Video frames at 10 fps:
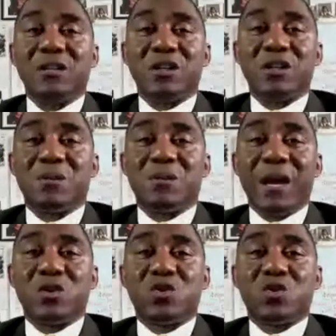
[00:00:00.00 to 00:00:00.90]
just to
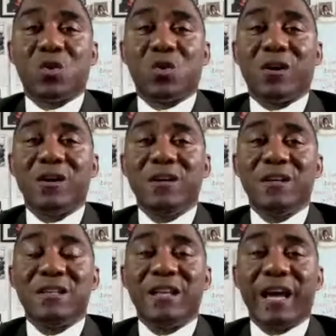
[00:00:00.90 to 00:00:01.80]
make sure
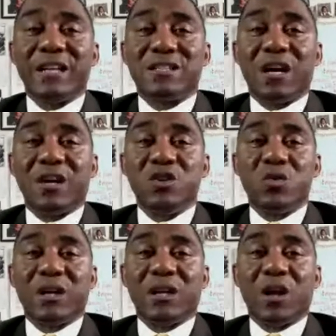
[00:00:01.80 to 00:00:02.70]
that
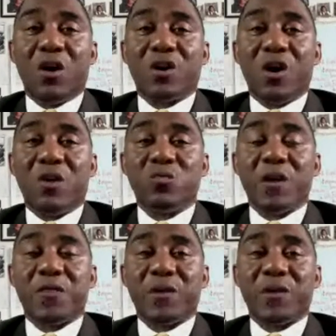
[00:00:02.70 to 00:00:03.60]
you can log on
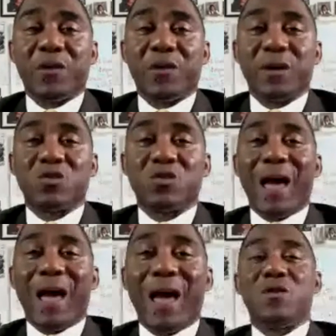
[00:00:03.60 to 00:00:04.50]
with us. So I'm
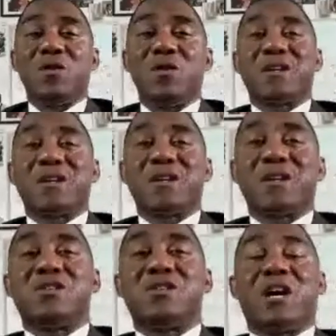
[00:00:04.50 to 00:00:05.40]
happy to have you with us,
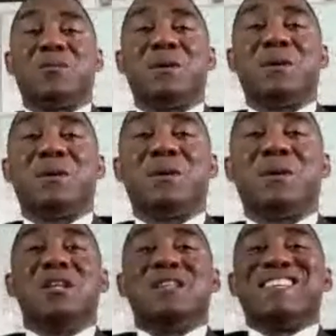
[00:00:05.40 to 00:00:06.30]
ladies and gentlemen.
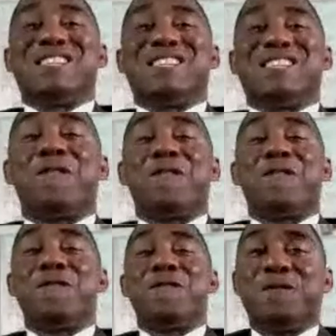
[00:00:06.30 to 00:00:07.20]
This is our
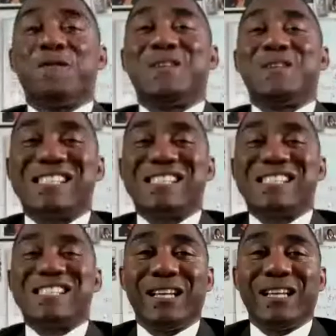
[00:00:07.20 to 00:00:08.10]

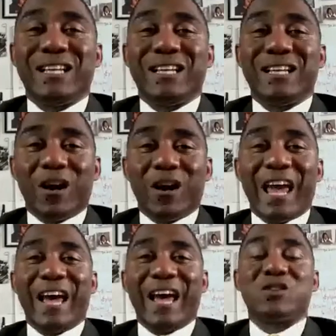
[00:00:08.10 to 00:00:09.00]
50-second
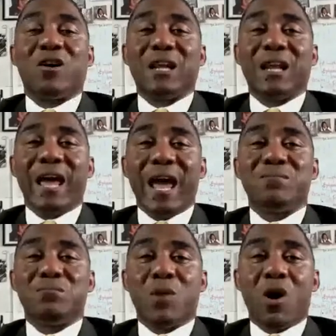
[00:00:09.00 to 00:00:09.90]
broadcast, our
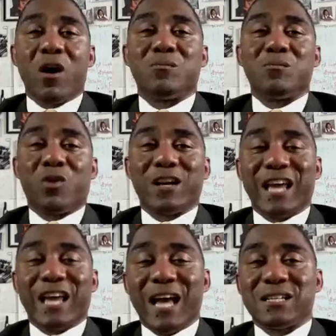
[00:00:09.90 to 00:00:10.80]
landmark
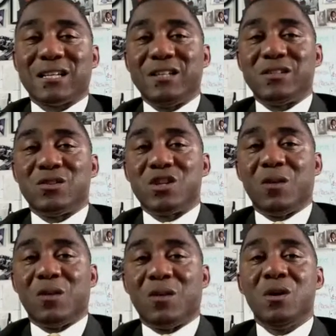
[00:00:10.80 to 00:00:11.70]
broadcast, ladies and
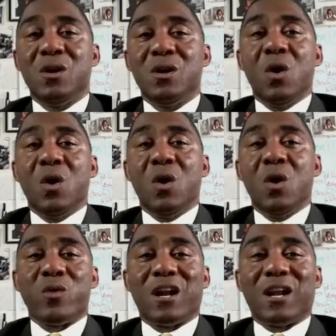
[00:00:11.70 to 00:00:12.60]
gentlemen,
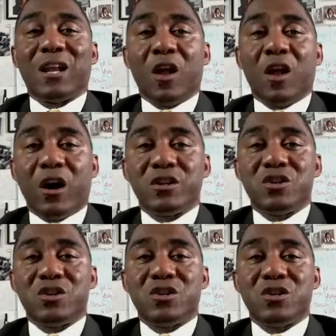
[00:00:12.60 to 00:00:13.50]
where we're going to
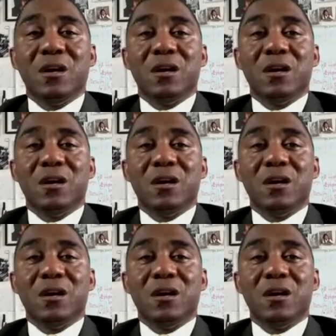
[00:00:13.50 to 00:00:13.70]
launch